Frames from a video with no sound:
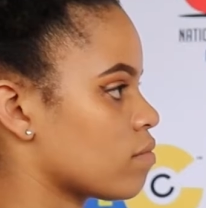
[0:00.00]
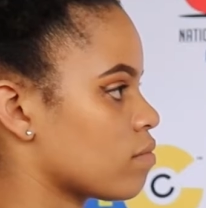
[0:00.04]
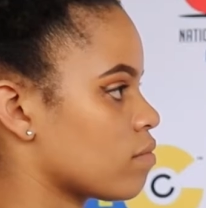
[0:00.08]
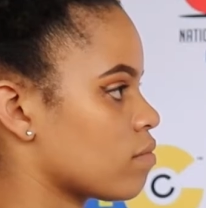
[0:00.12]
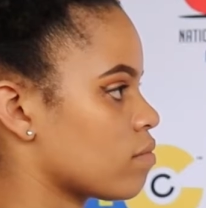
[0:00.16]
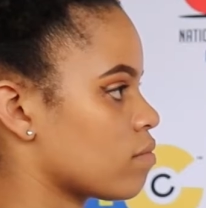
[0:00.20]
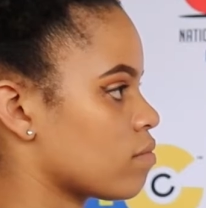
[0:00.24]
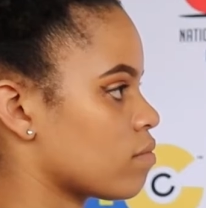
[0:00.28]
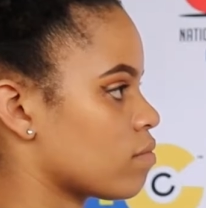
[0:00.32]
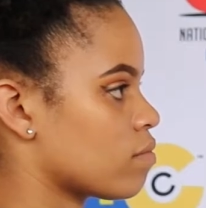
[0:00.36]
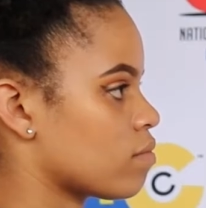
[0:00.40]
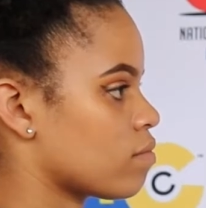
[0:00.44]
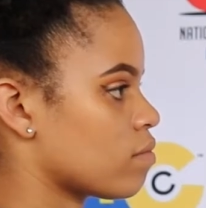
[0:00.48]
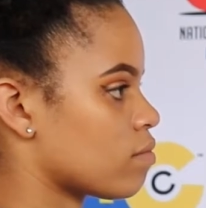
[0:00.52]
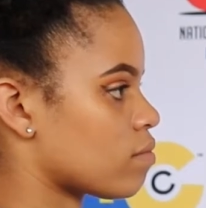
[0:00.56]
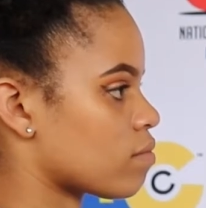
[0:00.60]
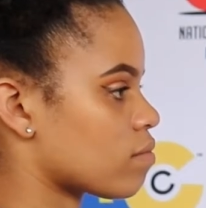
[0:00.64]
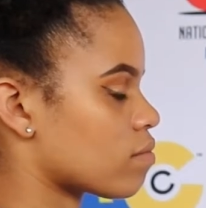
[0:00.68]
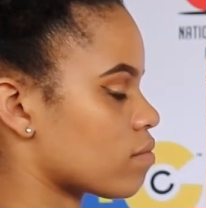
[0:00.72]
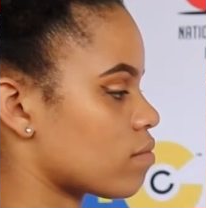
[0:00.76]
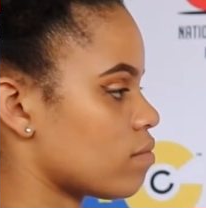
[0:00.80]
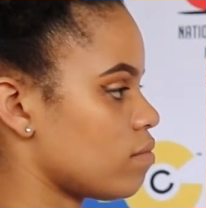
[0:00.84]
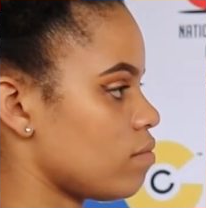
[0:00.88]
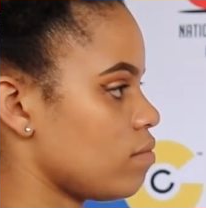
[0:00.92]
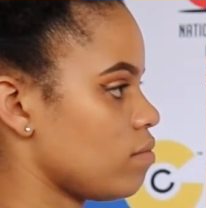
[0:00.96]

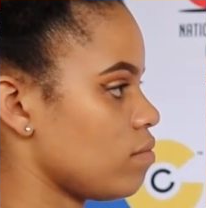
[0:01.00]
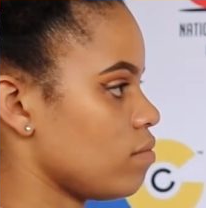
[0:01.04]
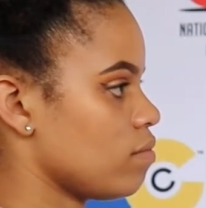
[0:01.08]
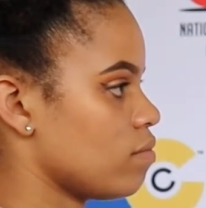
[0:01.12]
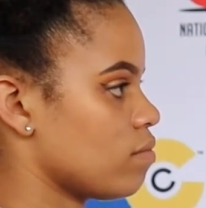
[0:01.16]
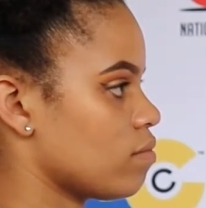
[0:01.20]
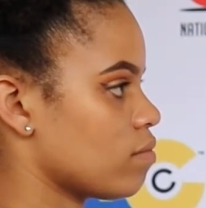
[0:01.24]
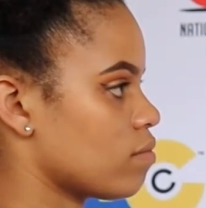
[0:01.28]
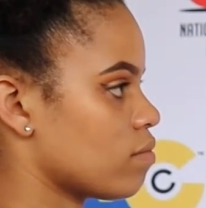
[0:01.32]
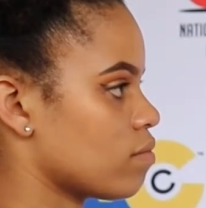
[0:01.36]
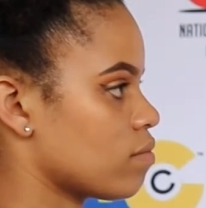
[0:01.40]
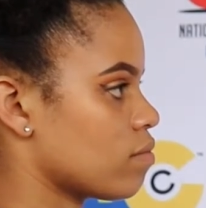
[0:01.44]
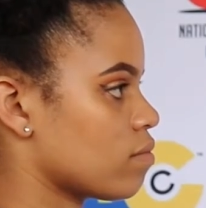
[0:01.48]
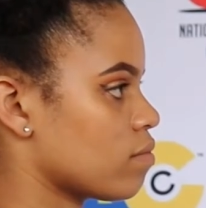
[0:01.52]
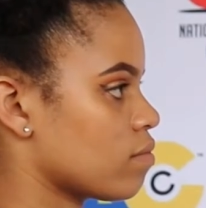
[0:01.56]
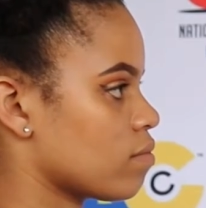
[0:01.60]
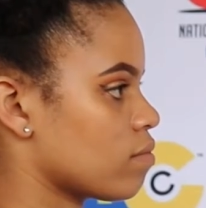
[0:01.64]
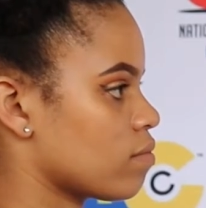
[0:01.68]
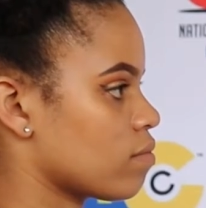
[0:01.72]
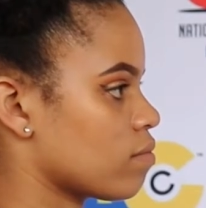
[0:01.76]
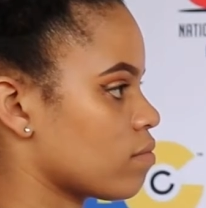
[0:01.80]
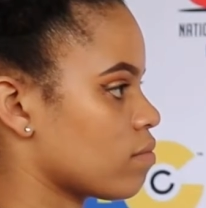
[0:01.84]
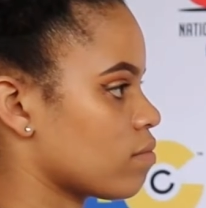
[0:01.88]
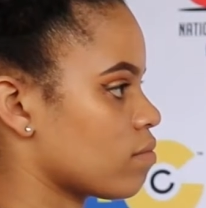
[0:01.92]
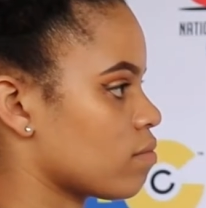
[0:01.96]

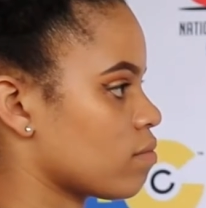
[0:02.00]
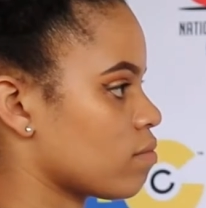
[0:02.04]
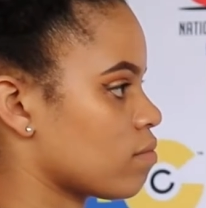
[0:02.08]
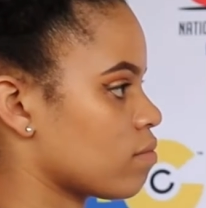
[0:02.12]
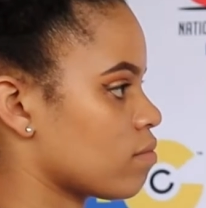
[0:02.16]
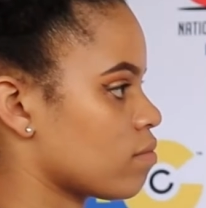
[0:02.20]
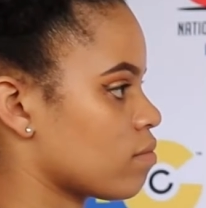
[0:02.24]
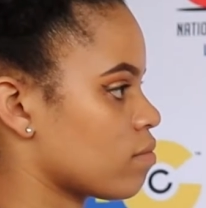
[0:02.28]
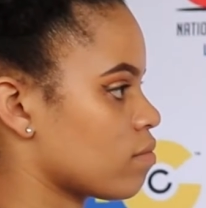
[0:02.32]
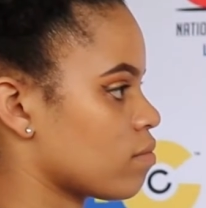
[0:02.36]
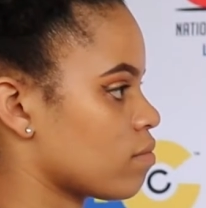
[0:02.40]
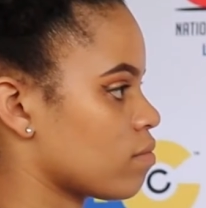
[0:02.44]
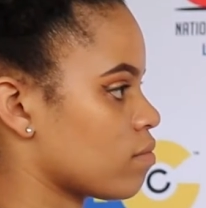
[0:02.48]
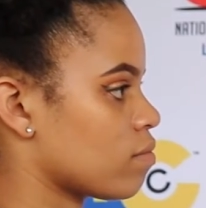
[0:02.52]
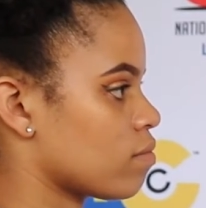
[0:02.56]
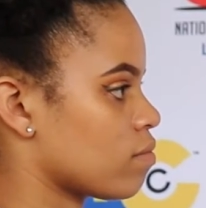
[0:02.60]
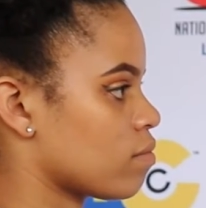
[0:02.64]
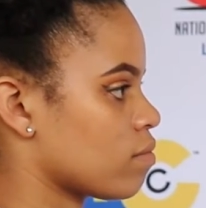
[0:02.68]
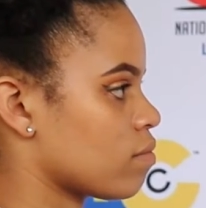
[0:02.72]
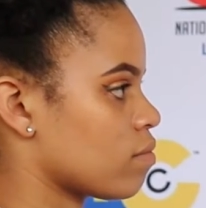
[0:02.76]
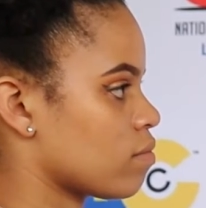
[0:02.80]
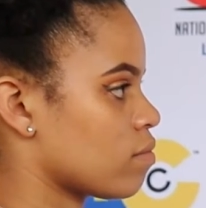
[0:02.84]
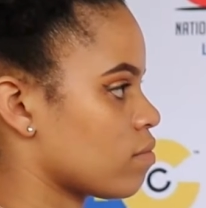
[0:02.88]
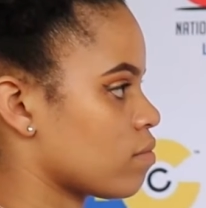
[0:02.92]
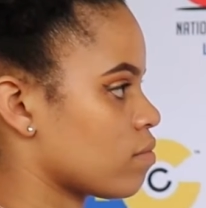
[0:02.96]

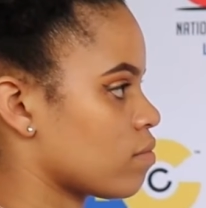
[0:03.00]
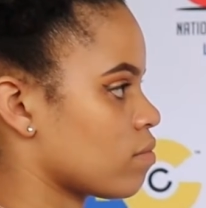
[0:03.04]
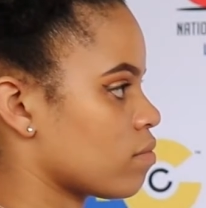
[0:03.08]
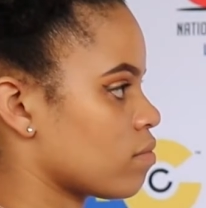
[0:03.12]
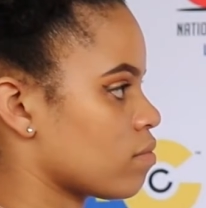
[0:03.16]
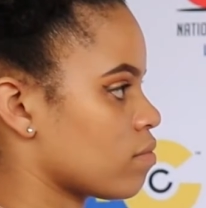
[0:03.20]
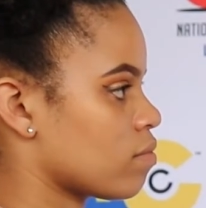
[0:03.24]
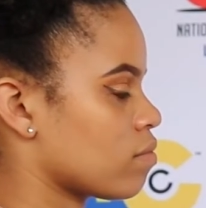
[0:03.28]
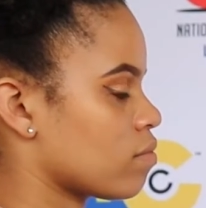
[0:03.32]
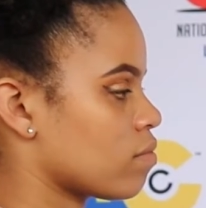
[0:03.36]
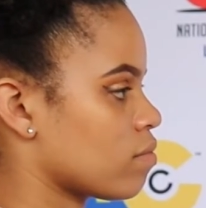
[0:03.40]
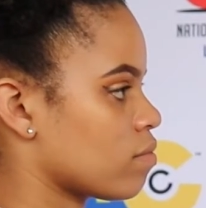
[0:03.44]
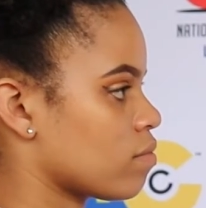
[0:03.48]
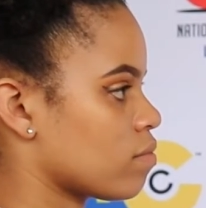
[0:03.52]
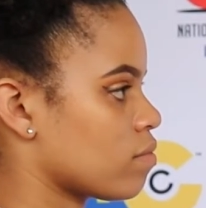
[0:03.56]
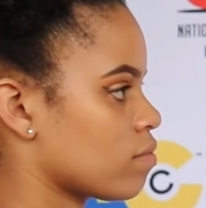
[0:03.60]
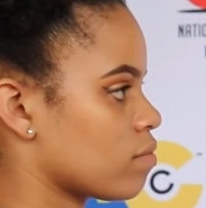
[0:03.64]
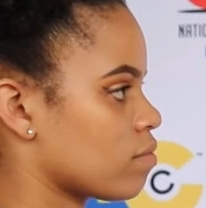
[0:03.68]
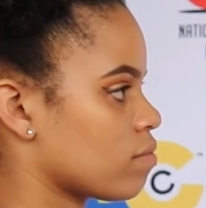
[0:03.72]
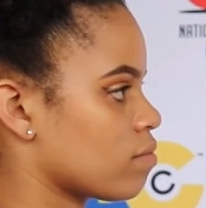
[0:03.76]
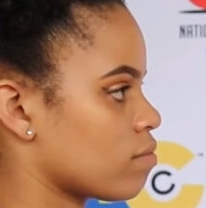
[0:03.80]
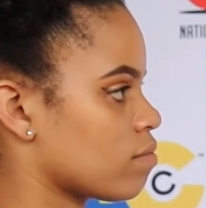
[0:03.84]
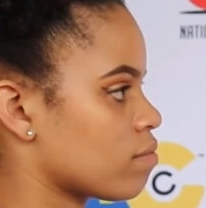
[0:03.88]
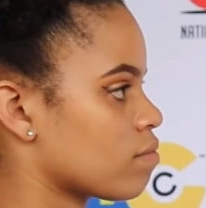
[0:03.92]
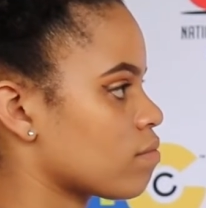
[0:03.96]

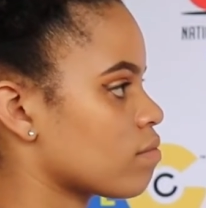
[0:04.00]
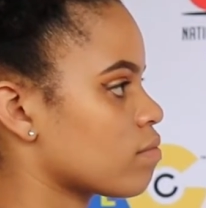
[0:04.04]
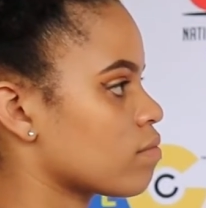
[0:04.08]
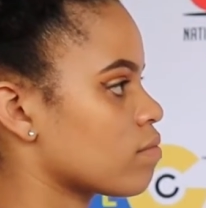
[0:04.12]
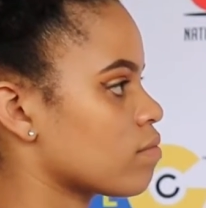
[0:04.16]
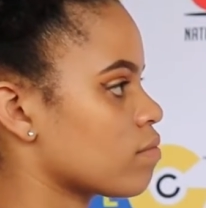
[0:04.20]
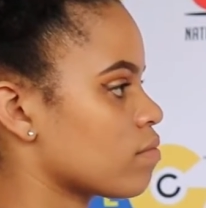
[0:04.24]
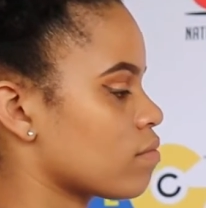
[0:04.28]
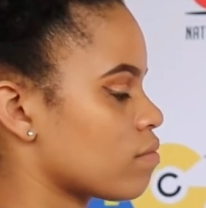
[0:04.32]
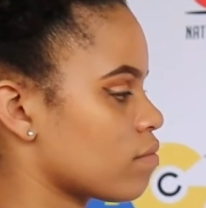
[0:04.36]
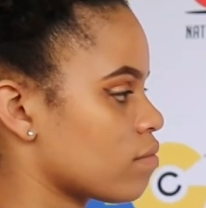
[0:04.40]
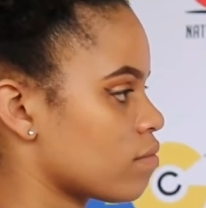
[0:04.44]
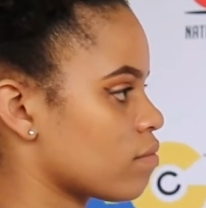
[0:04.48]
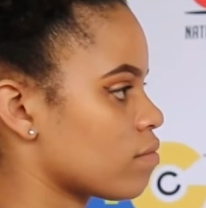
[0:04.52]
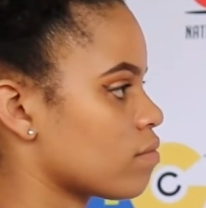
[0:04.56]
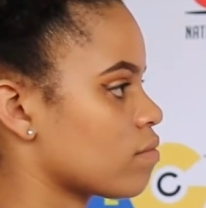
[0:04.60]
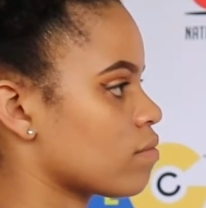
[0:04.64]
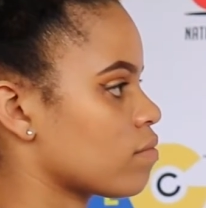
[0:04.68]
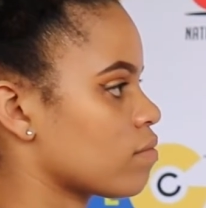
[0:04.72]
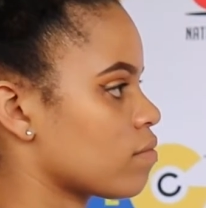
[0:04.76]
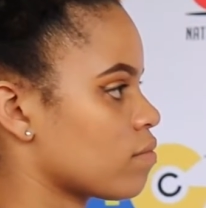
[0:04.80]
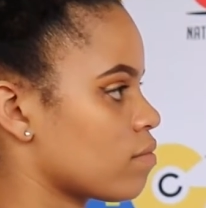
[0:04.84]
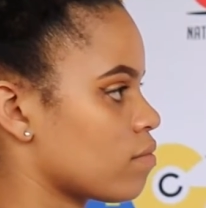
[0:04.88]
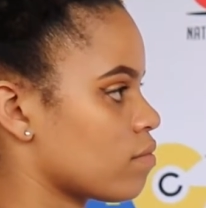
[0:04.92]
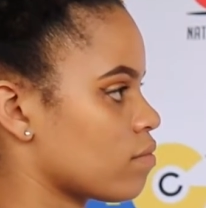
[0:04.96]

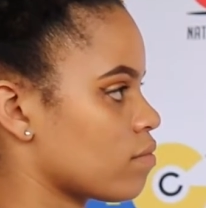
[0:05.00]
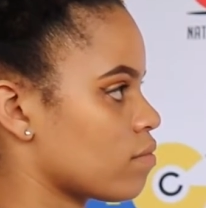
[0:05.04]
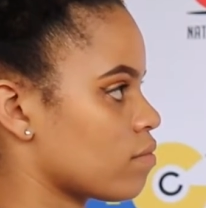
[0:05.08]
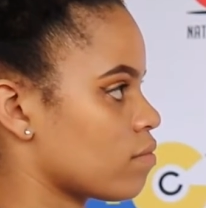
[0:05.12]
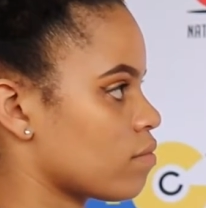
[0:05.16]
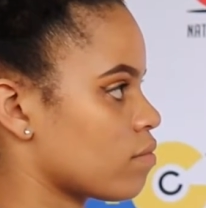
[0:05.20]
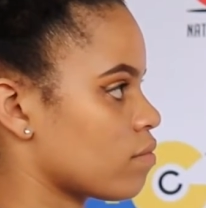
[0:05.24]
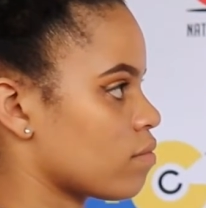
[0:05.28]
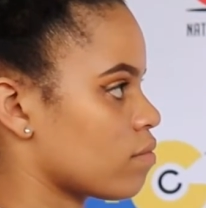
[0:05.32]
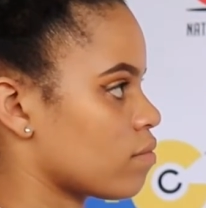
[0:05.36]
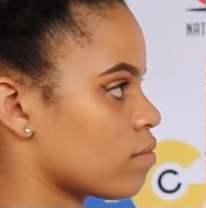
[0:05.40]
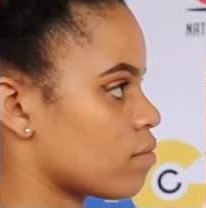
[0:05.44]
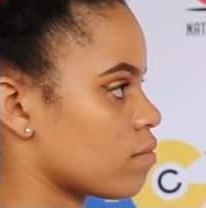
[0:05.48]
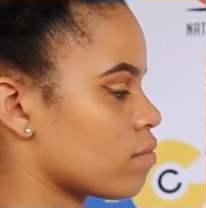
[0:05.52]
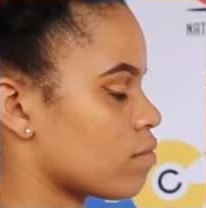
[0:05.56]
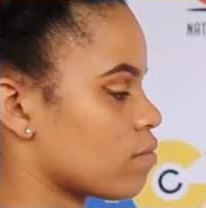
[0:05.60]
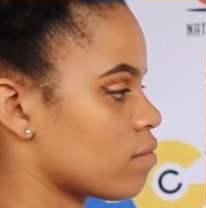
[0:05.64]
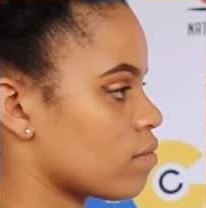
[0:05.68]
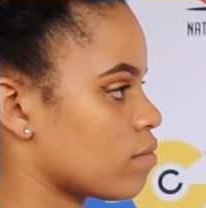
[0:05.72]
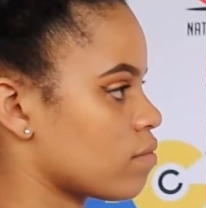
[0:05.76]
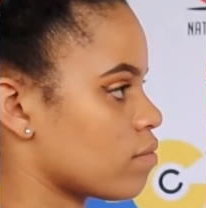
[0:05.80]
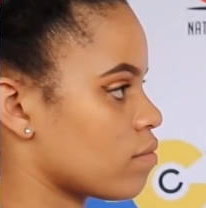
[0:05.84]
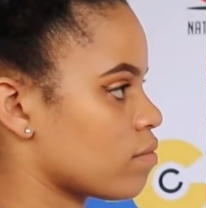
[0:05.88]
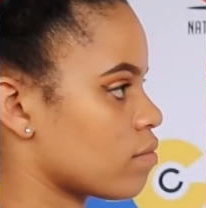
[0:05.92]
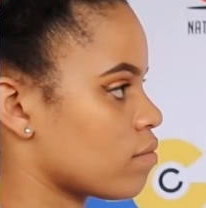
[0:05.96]

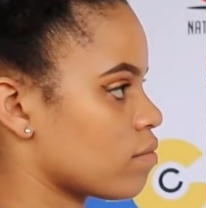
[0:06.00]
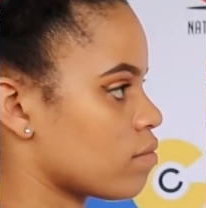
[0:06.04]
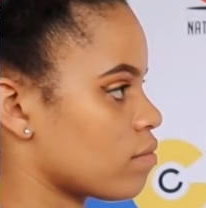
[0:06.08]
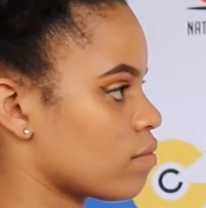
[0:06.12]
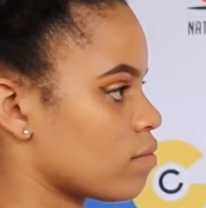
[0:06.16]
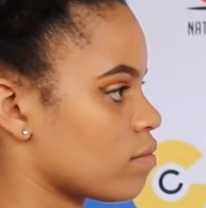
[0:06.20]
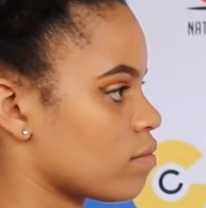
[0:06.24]
(silent)